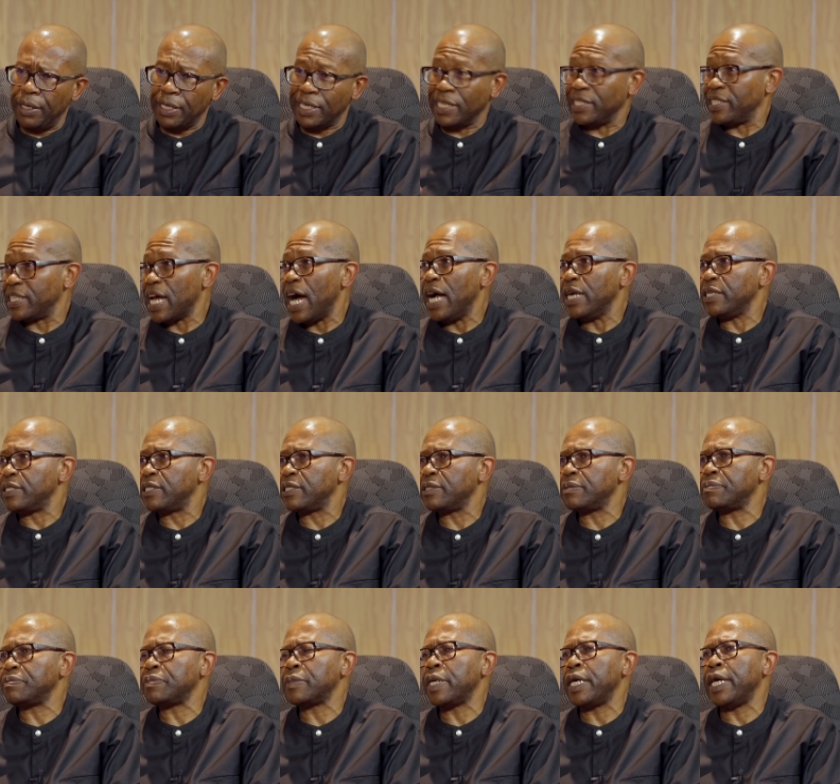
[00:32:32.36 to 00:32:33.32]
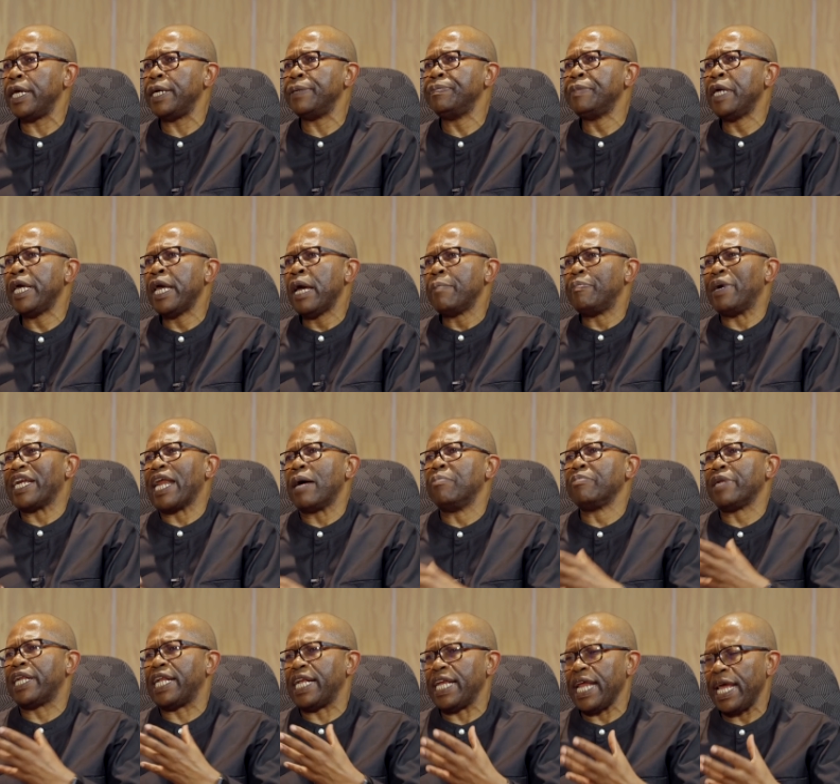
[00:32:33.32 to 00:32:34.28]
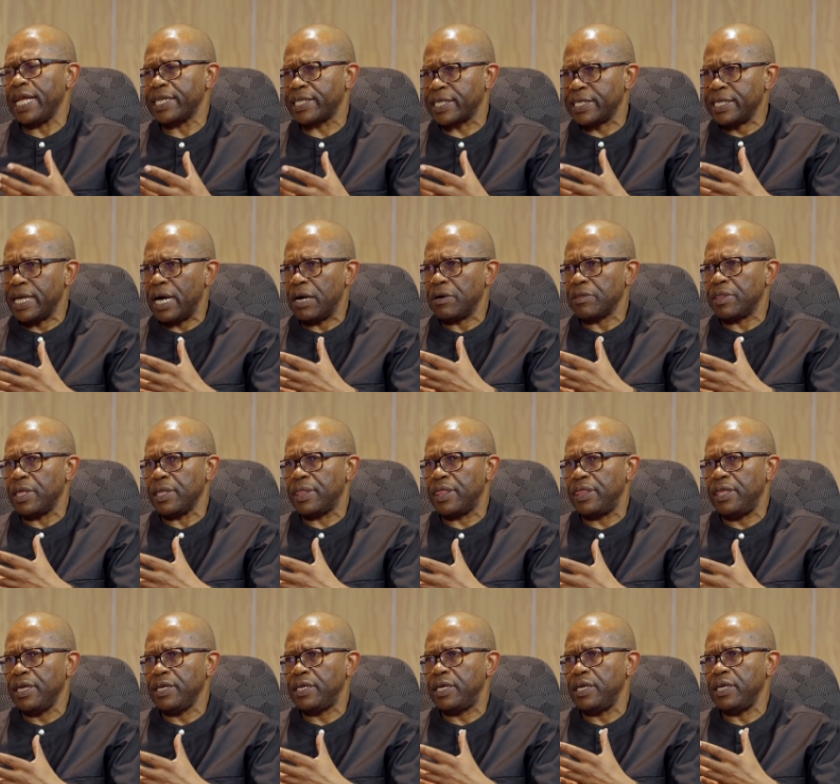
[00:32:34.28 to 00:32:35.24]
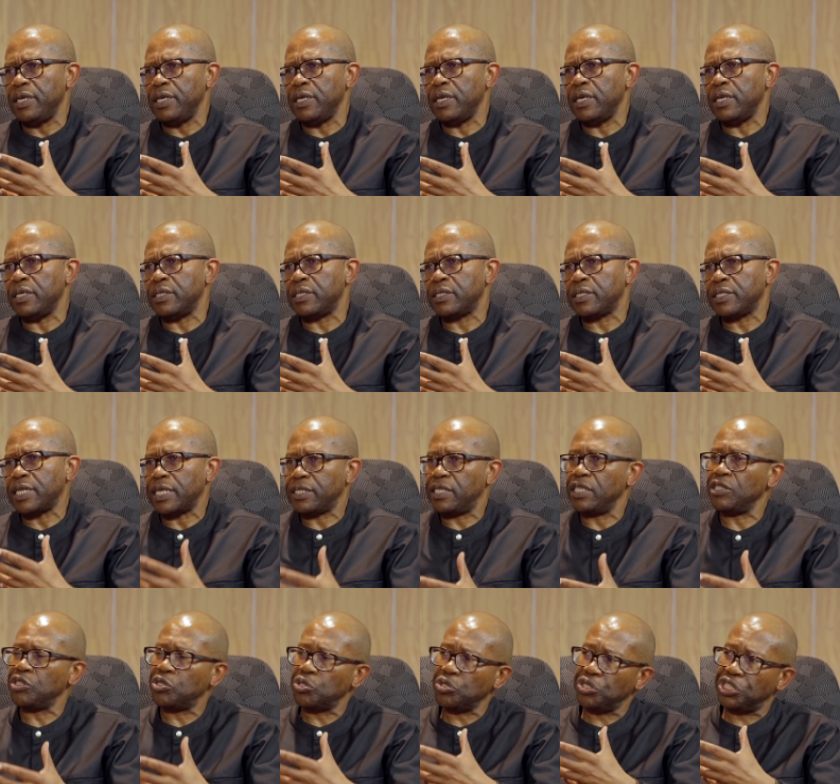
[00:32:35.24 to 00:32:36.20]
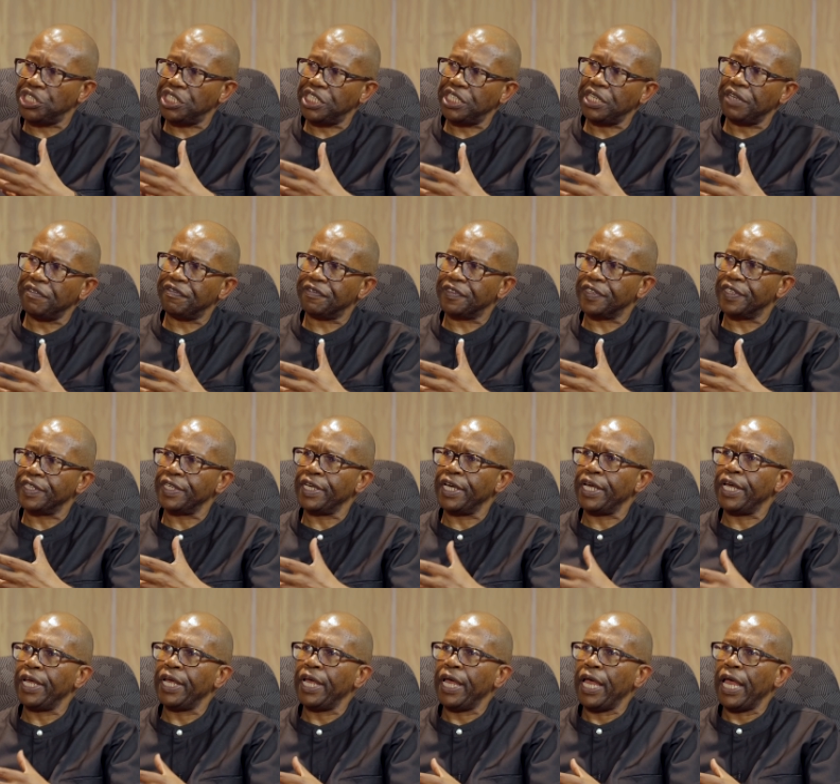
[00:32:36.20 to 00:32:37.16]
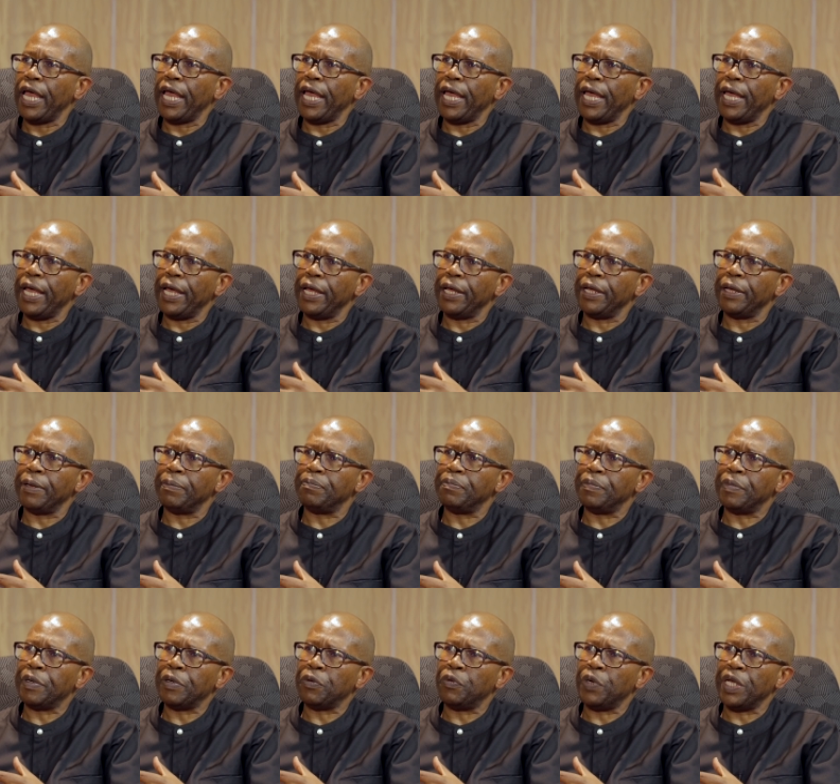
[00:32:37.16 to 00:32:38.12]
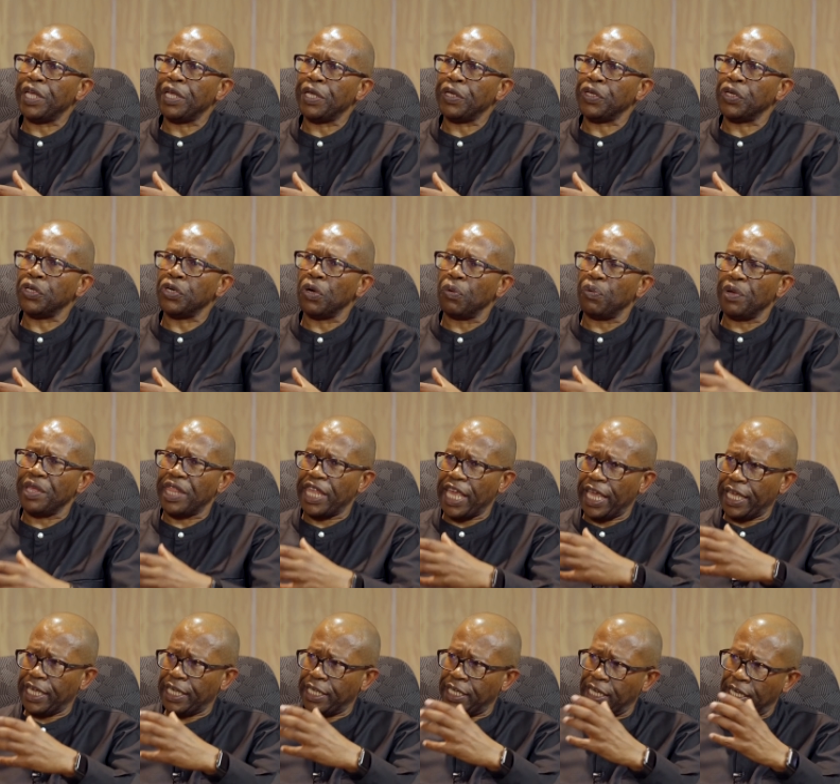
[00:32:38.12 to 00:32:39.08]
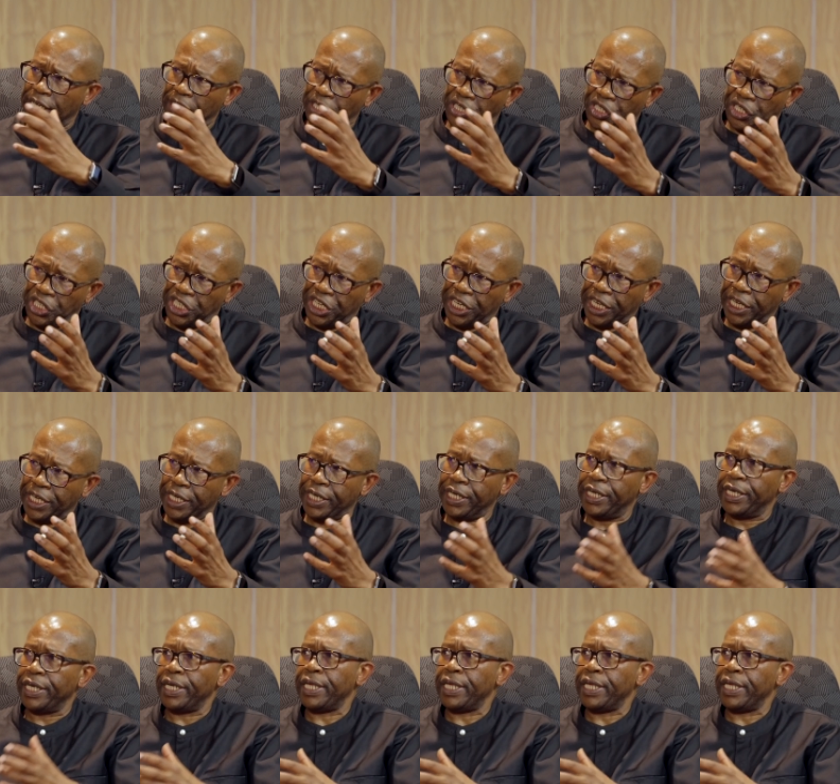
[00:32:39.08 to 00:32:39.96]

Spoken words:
results. But I'm glad now the thinking is starting to shift with the ESG.